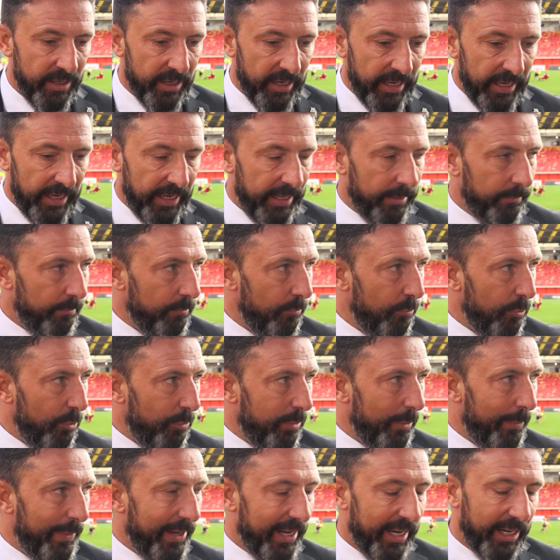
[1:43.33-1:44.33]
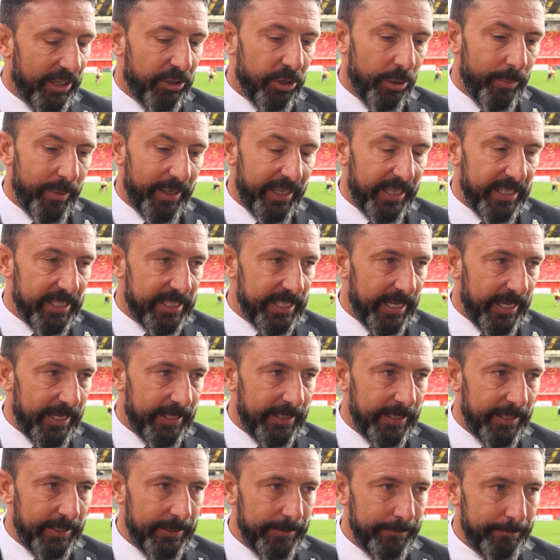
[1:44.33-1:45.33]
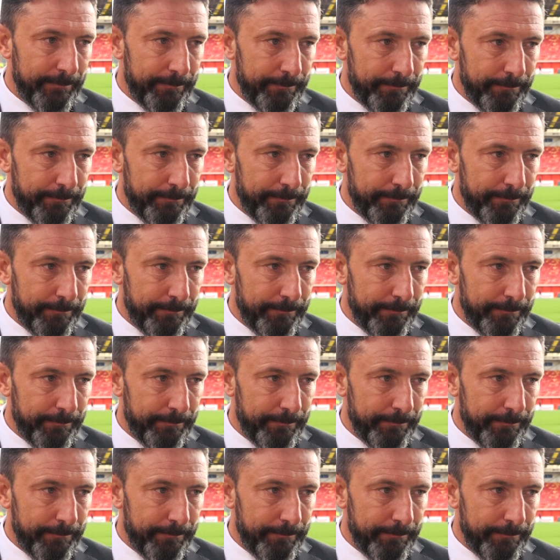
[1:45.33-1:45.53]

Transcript: um, we'll be better come again Saturday.